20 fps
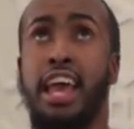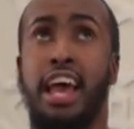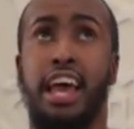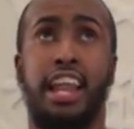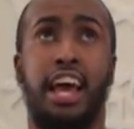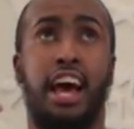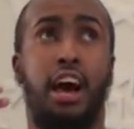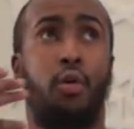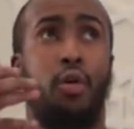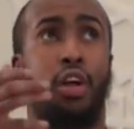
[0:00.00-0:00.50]

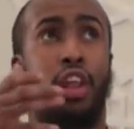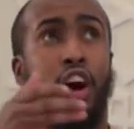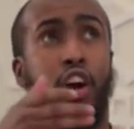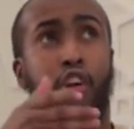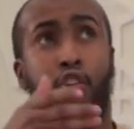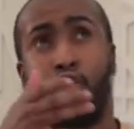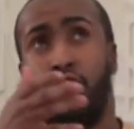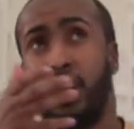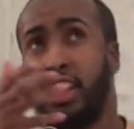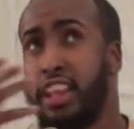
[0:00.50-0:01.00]
and how
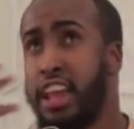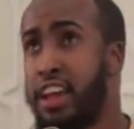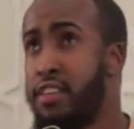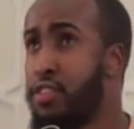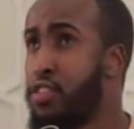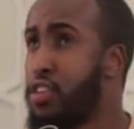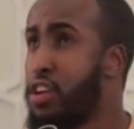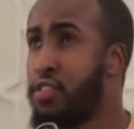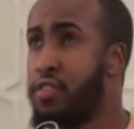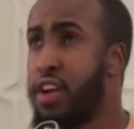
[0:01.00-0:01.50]
Allah created
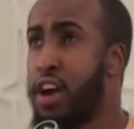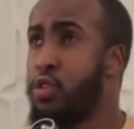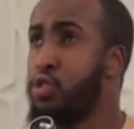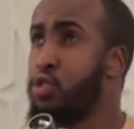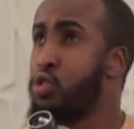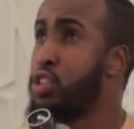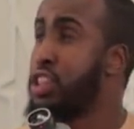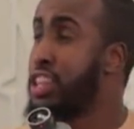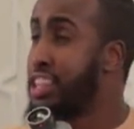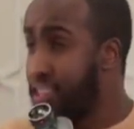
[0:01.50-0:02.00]
everything
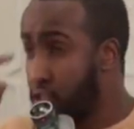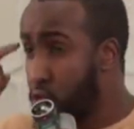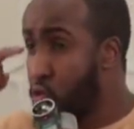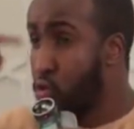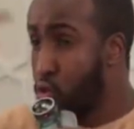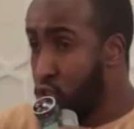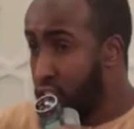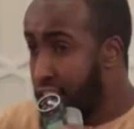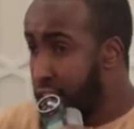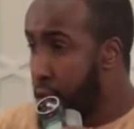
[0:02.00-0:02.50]
around you. This is
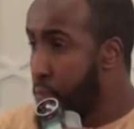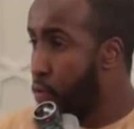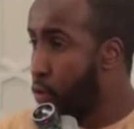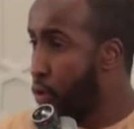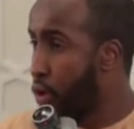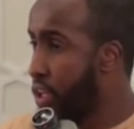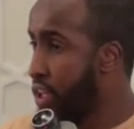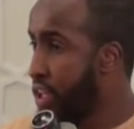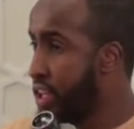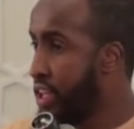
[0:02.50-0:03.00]
called tadabbur.